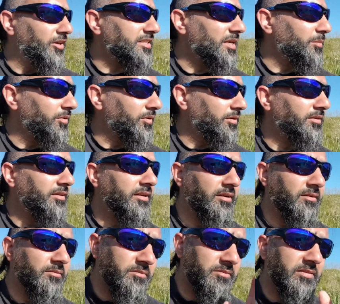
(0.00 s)
assessment, for
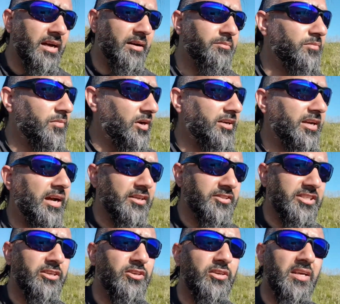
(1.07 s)
example, yeah,
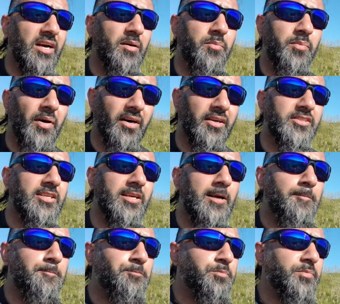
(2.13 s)
okay, I'll take you there.
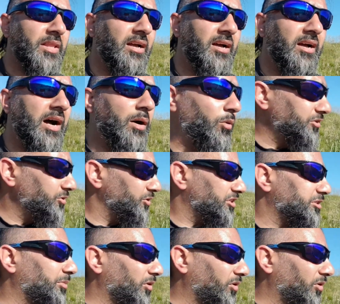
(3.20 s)
But I